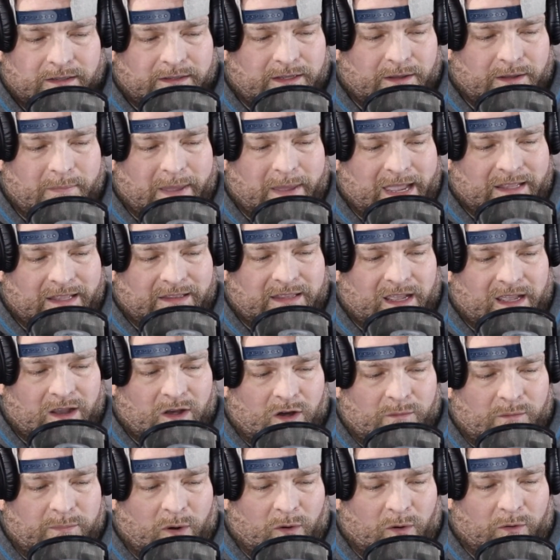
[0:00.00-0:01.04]
main thing
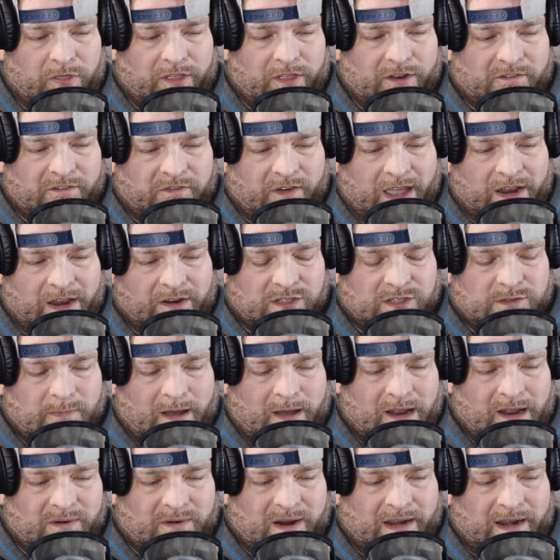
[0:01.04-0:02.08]
on both of the fighters'
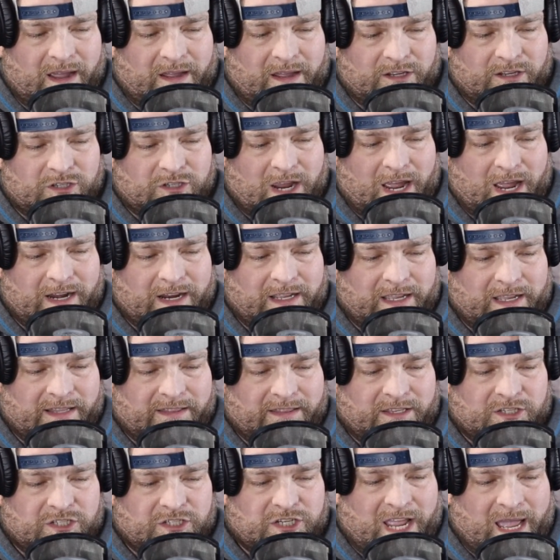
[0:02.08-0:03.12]
mind right now. They're trying to get
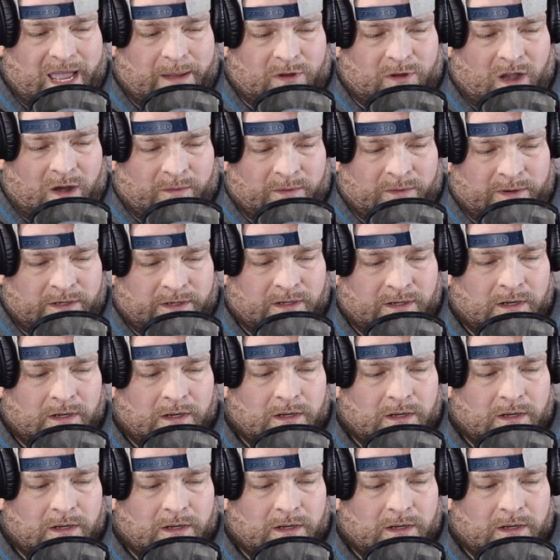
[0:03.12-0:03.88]
the jab going.